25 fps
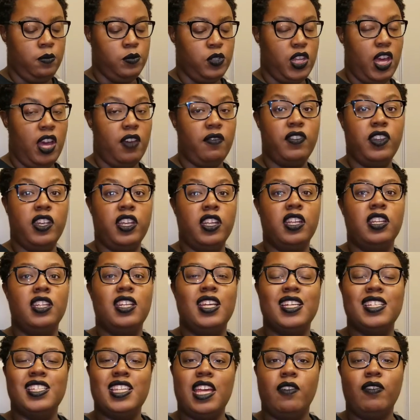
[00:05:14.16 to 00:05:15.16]
So I figured
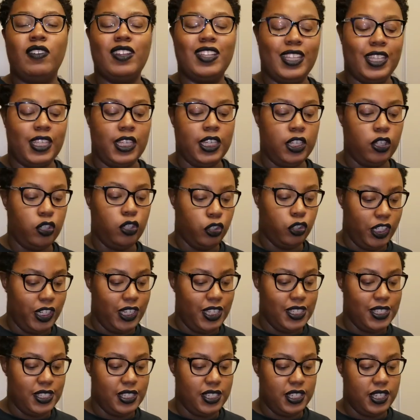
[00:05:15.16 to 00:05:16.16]
it does have clean
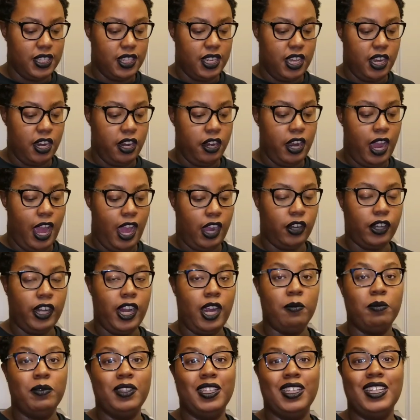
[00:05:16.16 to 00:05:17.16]
ingredients in there. I
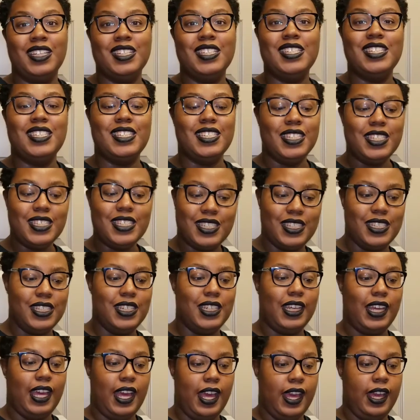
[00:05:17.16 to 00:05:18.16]
grabbed the
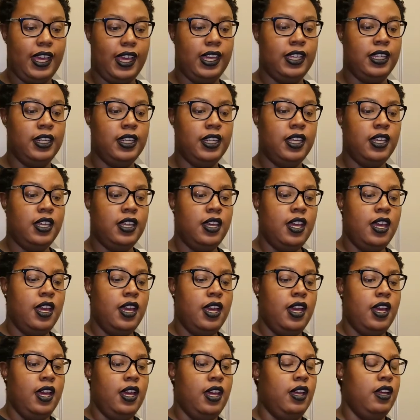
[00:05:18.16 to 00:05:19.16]
unscented kind
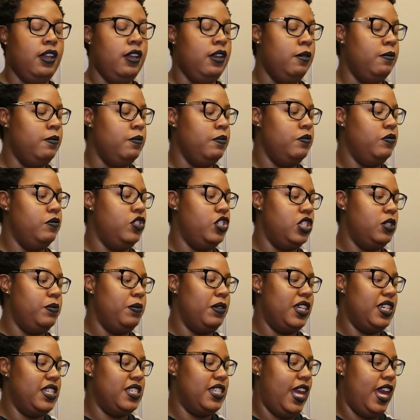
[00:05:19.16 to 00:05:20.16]

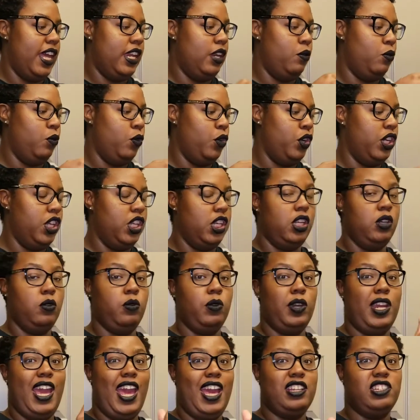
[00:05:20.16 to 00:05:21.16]
just because I didn't want any
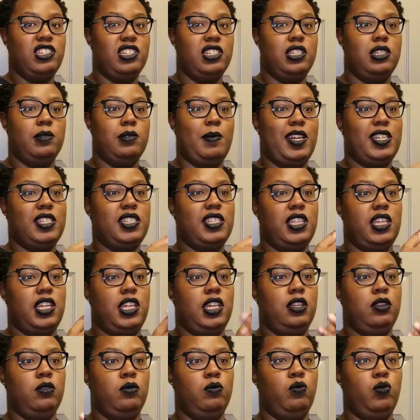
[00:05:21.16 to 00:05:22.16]
reaction to my
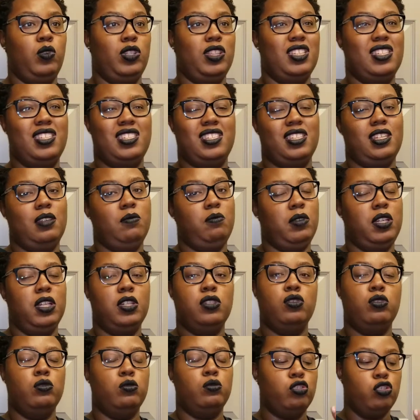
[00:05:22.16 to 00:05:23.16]
skin with the scent
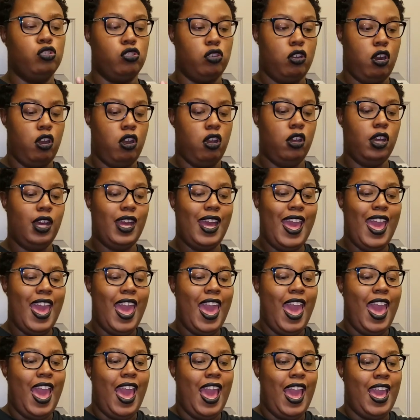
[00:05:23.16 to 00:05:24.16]
being too strong.
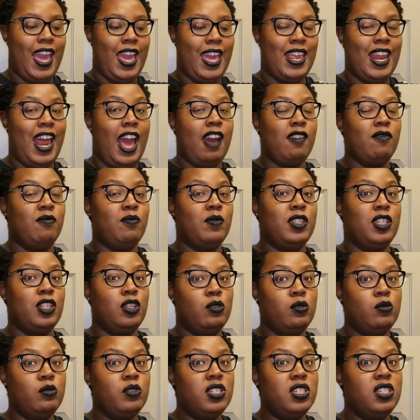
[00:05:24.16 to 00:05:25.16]
And I've been
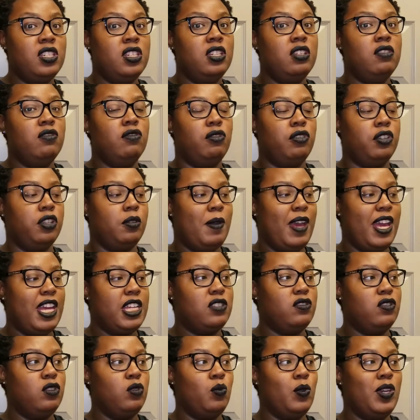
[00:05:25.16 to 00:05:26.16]
using it for the
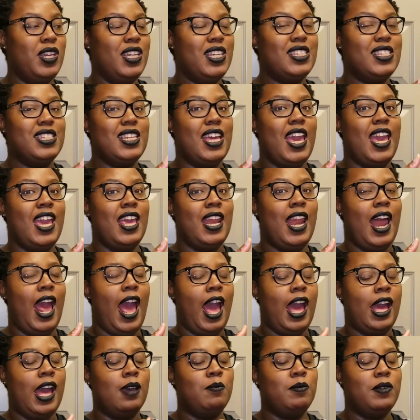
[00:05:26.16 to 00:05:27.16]
past few weeks, and
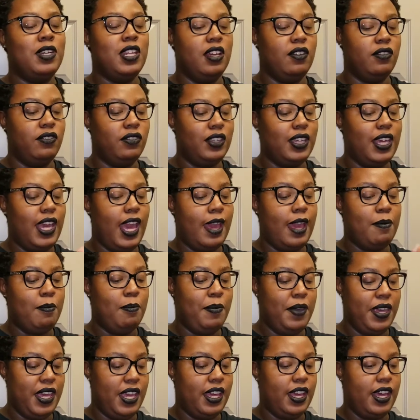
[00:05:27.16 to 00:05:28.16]
I'm definitely
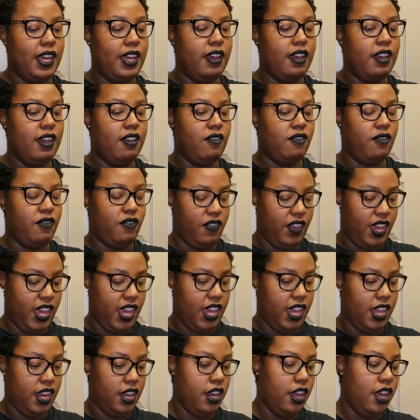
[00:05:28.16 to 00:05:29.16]
a big
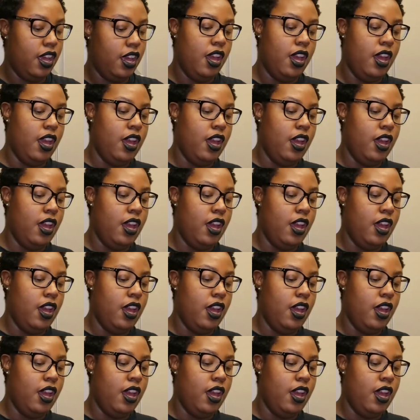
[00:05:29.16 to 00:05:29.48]
fan.